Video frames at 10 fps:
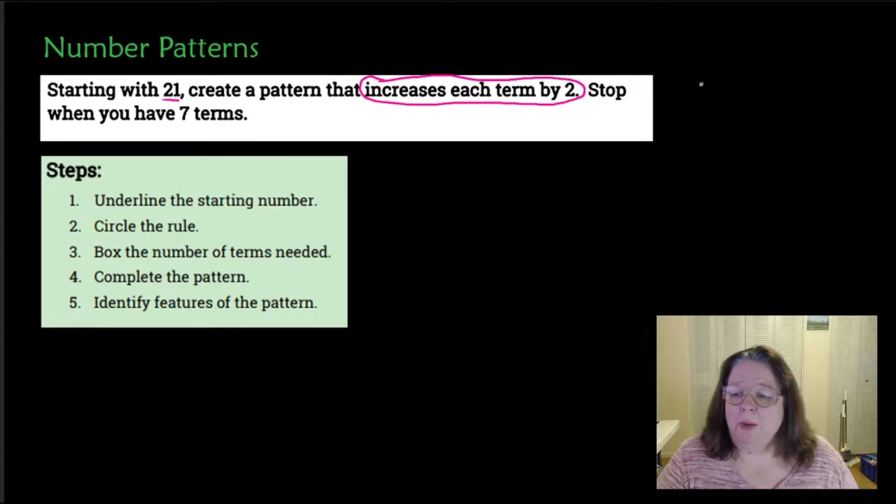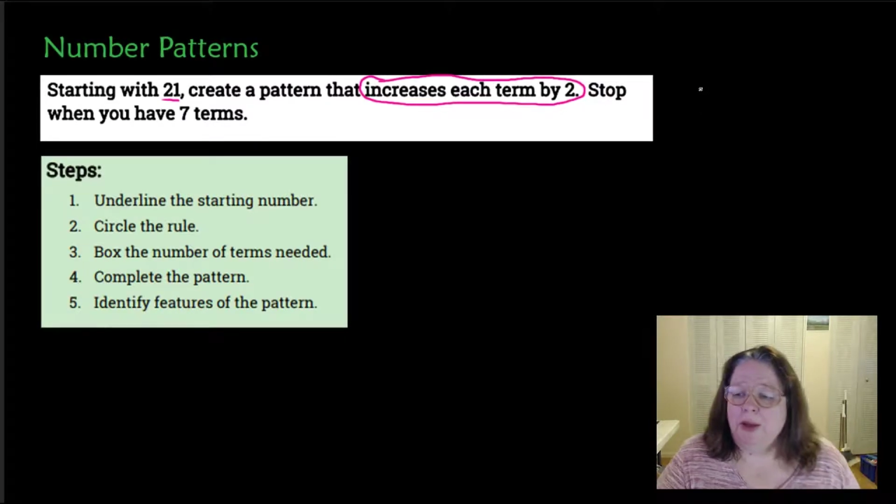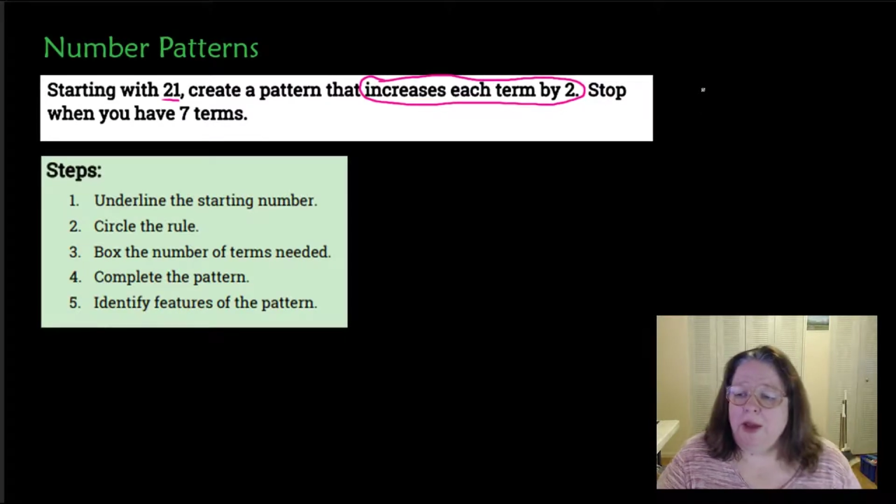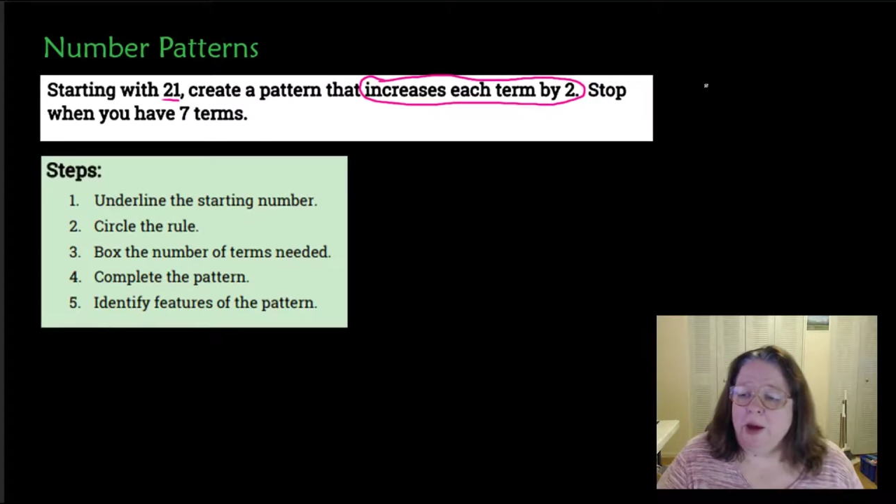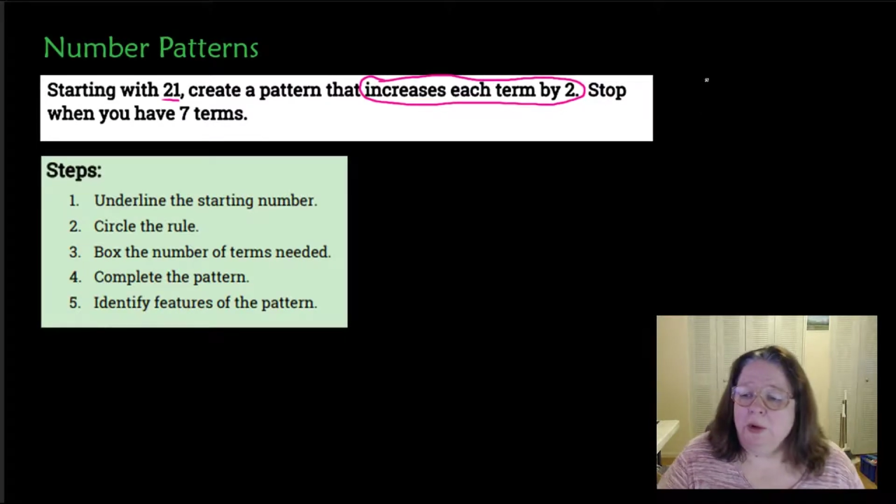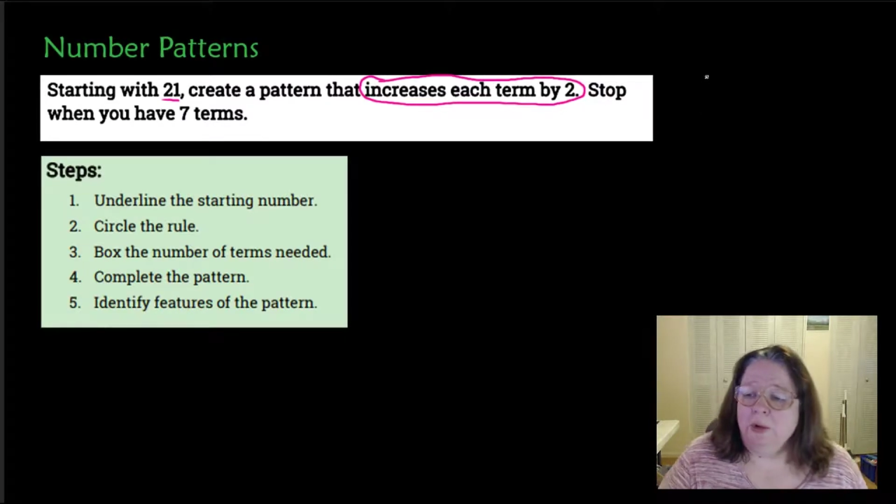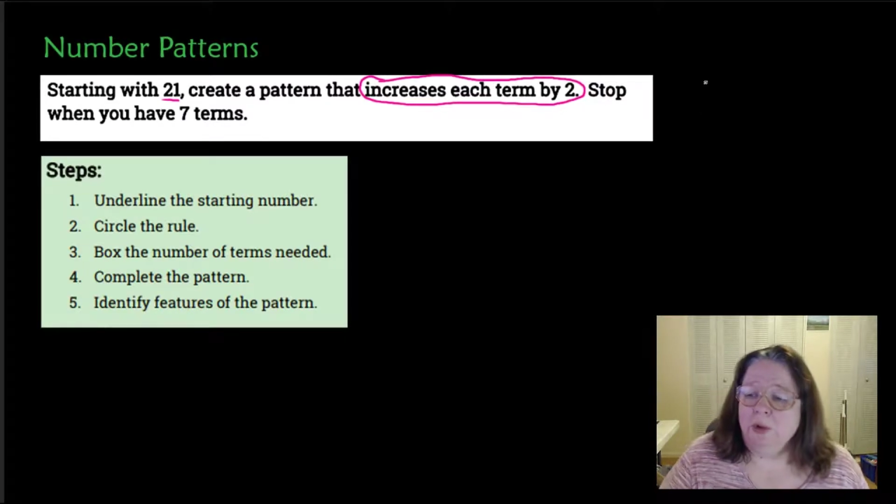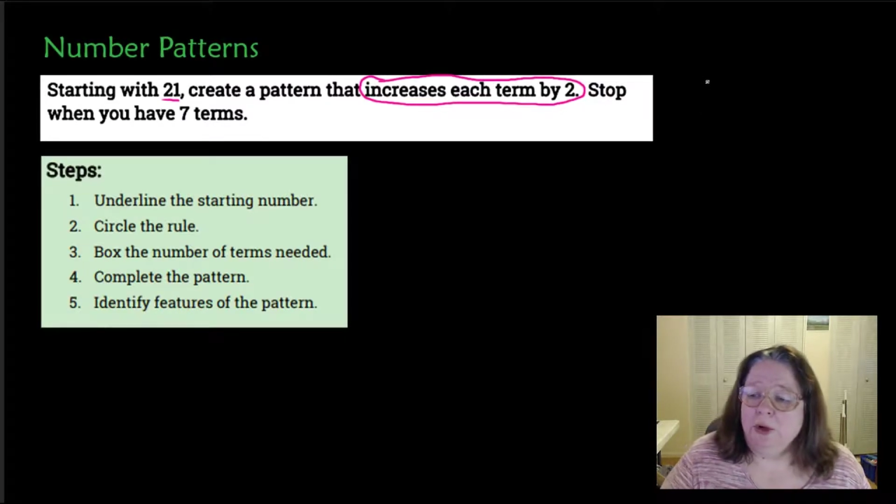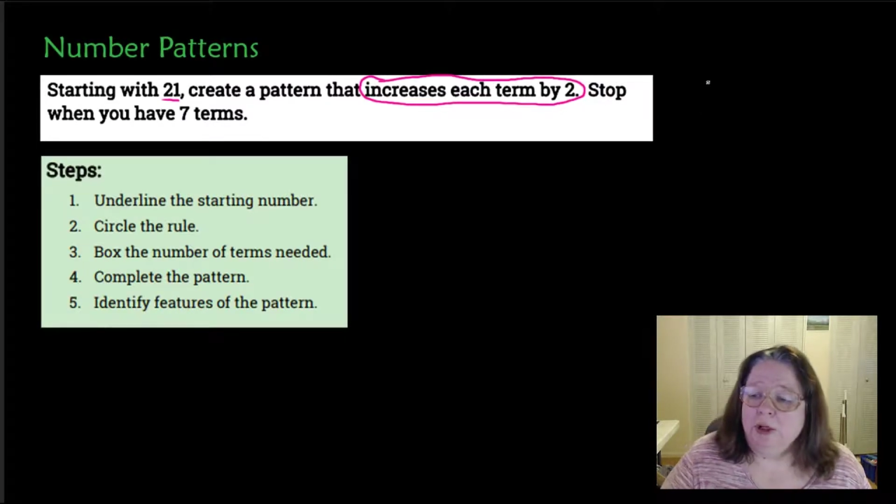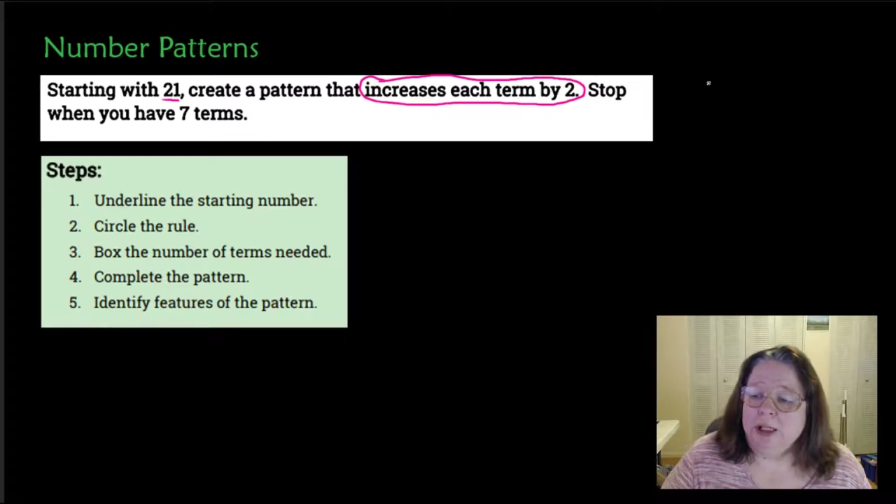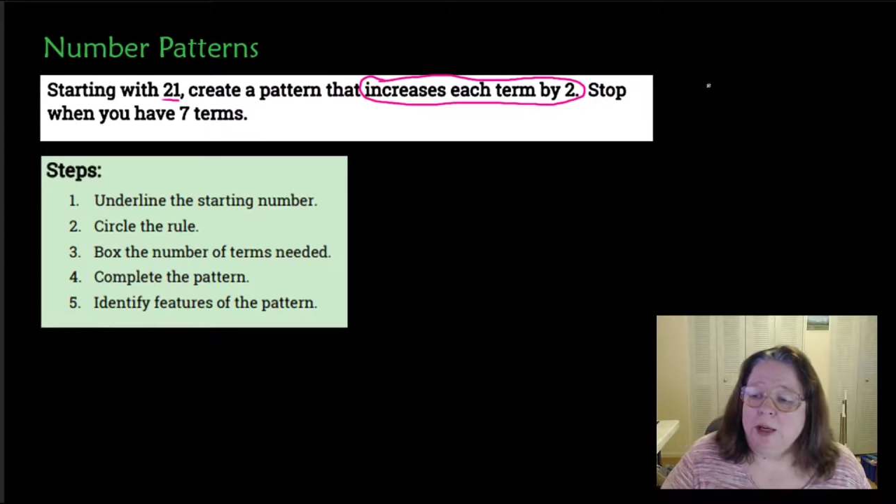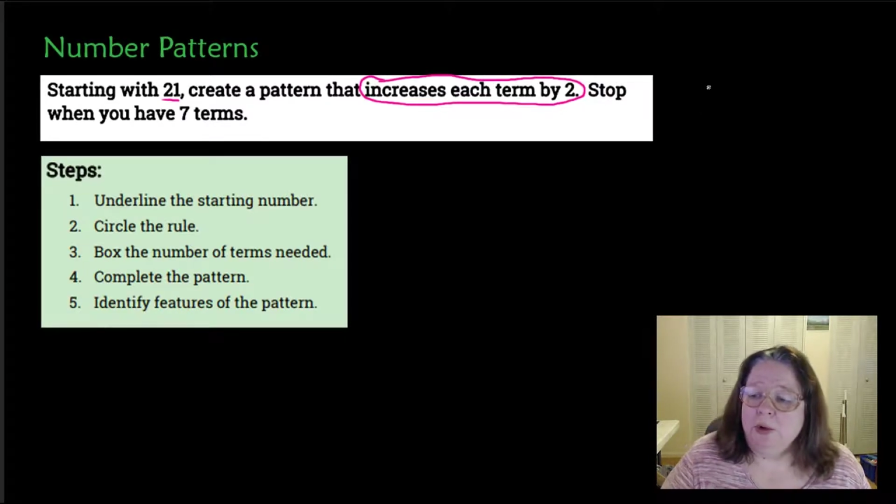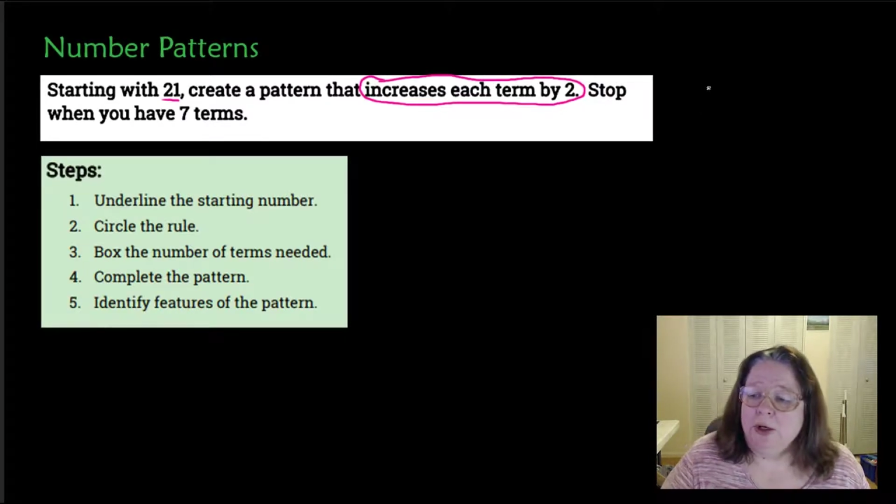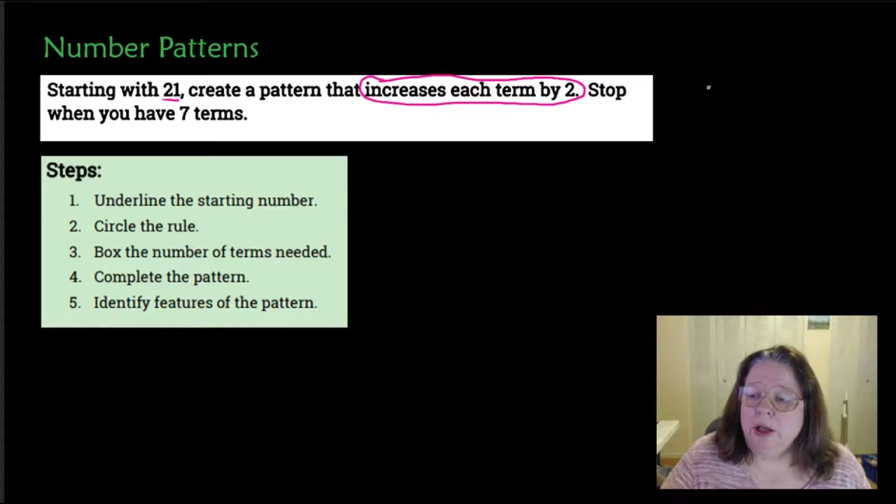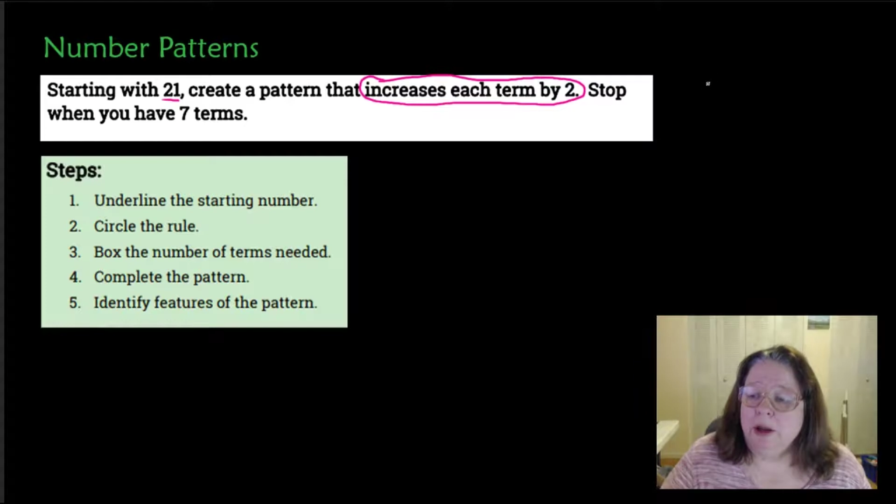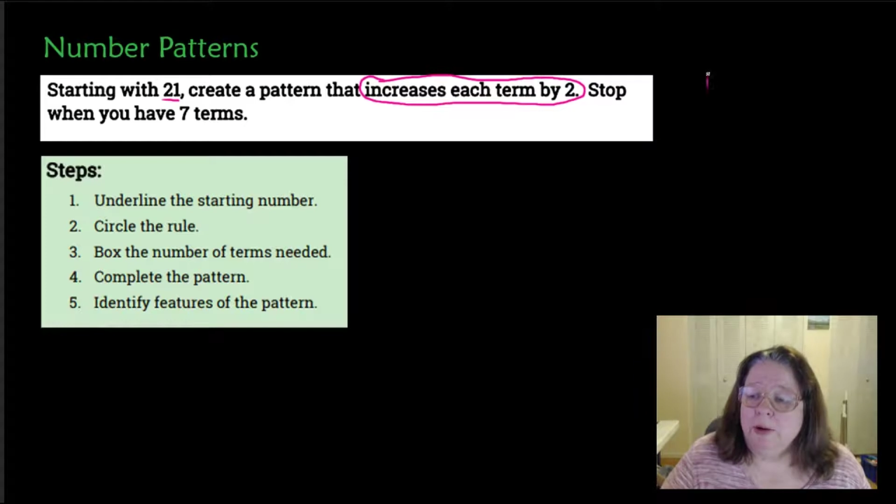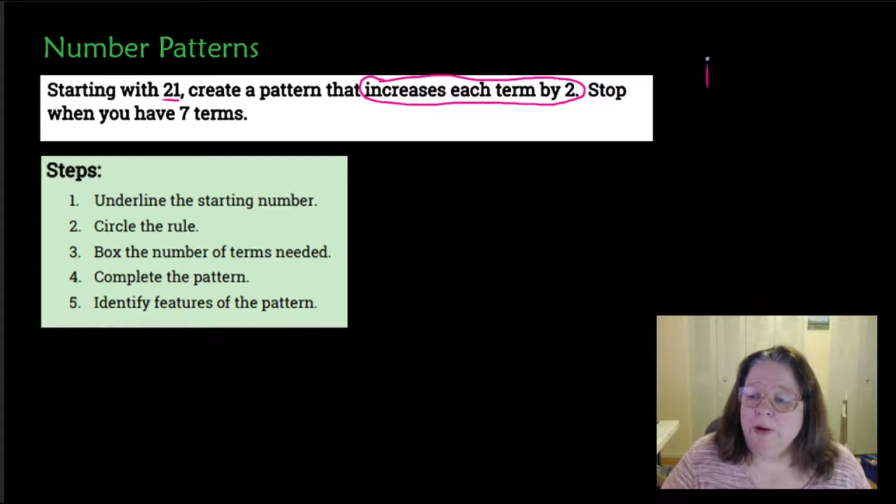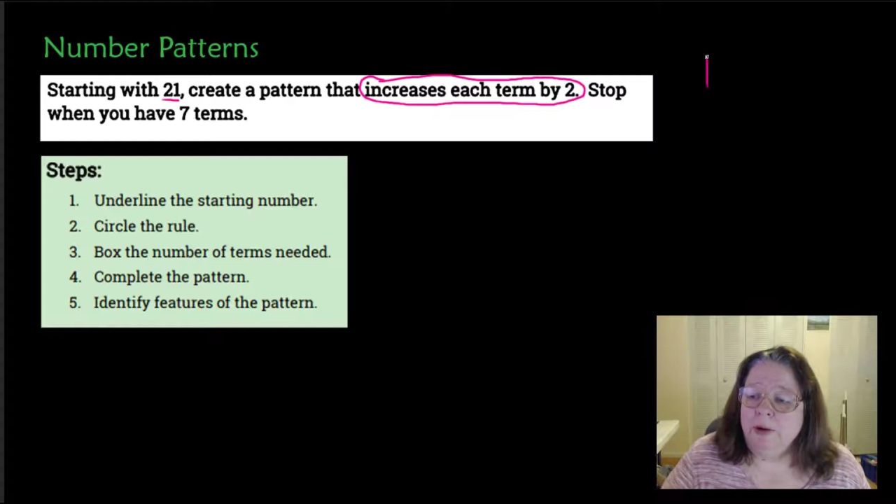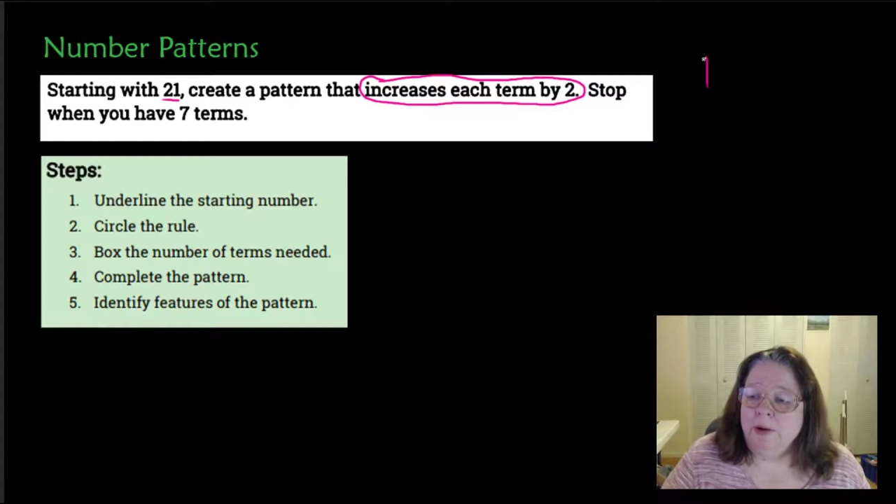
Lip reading: without words, I would go